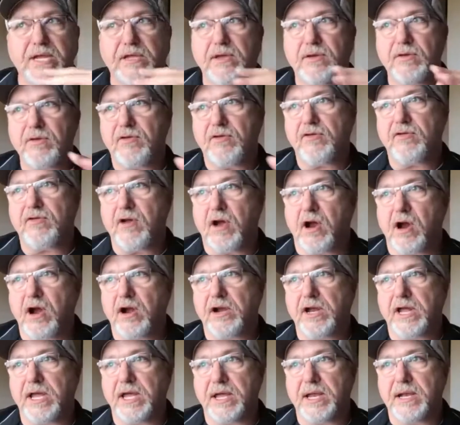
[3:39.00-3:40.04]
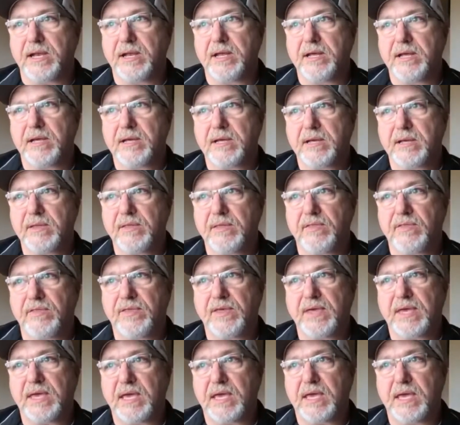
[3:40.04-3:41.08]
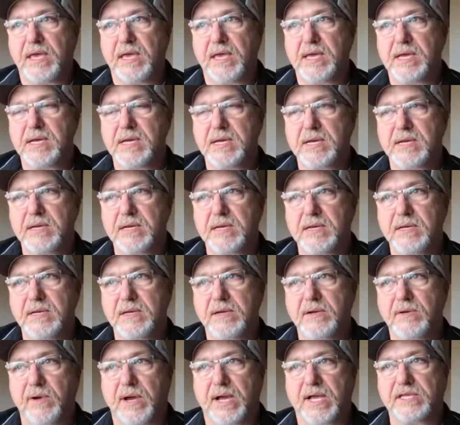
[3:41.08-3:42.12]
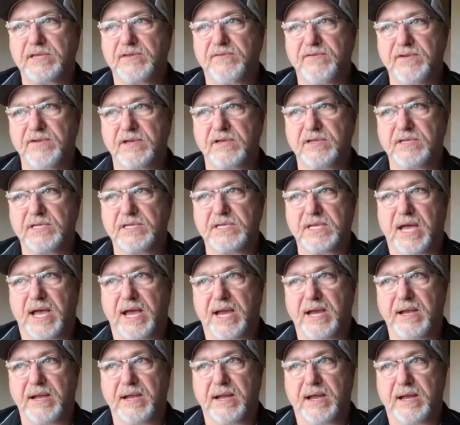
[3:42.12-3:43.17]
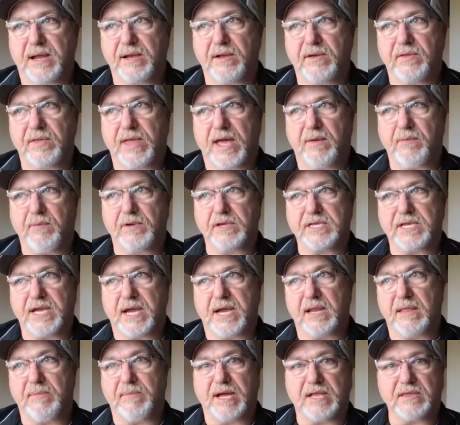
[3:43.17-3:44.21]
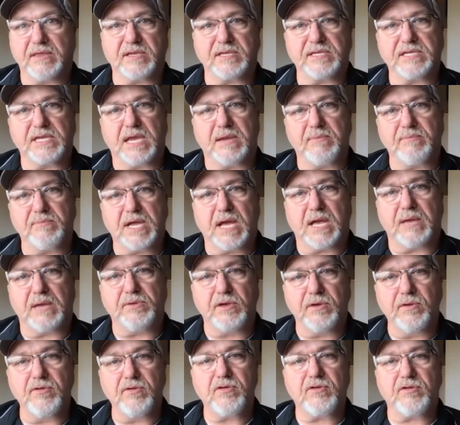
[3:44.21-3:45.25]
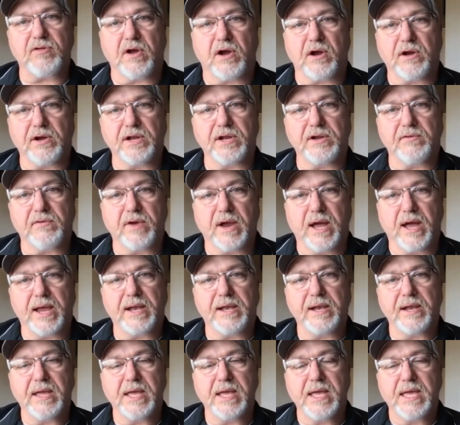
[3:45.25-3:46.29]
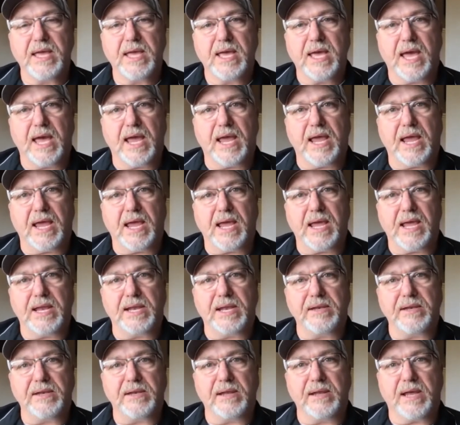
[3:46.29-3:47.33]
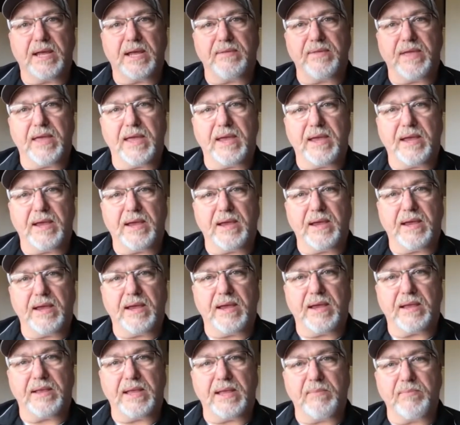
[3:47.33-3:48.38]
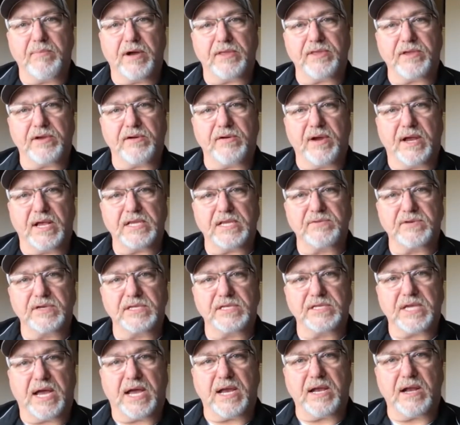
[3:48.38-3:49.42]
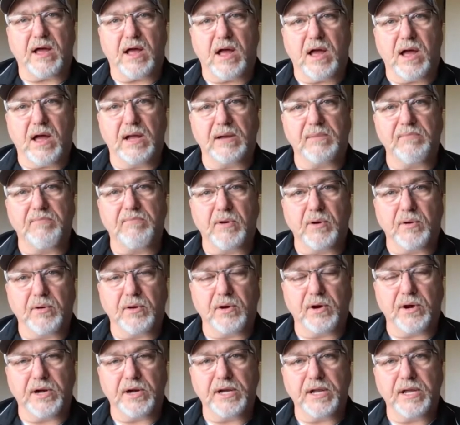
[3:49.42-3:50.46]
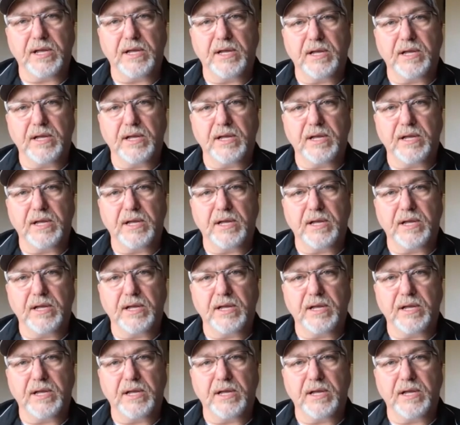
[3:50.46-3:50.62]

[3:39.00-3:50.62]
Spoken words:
you started the Grantsville site, I know that was kind of about the same time you started, right? And they brought the Grantsville site on board.